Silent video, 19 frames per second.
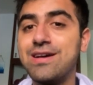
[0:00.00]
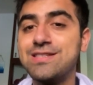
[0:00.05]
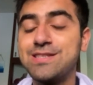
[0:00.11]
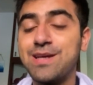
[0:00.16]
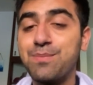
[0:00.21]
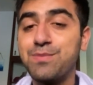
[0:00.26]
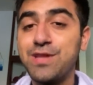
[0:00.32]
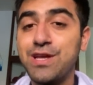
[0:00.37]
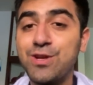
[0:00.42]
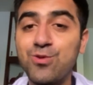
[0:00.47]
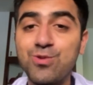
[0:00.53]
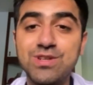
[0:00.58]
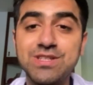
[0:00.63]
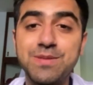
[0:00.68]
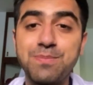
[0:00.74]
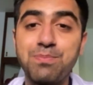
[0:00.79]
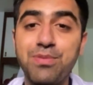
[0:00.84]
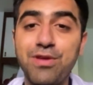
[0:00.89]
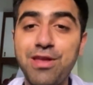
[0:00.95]
something known as
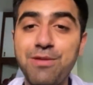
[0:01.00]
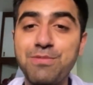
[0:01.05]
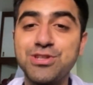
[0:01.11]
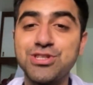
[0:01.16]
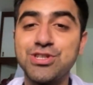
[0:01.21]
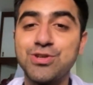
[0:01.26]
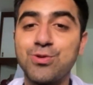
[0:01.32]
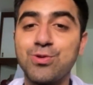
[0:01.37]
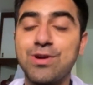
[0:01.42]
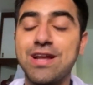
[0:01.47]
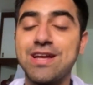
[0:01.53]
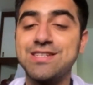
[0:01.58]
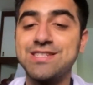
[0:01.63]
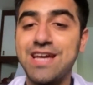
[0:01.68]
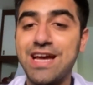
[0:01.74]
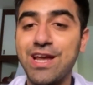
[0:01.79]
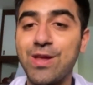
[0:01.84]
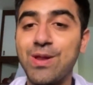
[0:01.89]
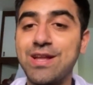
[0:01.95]
a premature
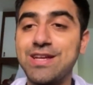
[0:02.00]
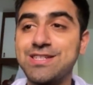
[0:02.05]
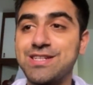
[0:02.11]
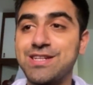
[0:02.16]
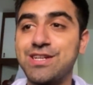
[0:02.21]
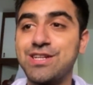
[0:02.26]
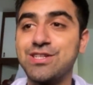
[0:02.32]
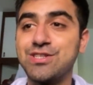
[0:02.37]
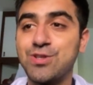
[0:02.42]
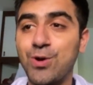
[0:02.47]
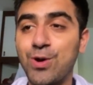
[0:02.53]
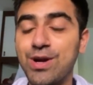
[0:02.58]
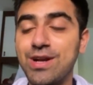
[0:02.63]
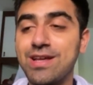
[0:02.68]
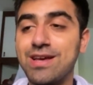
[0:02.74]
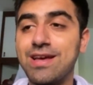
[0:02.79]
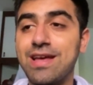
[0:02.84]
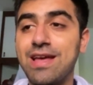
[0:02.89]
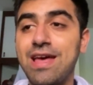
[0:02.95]
ejaculation
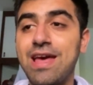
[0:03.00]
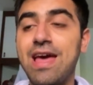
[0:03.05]
disorder.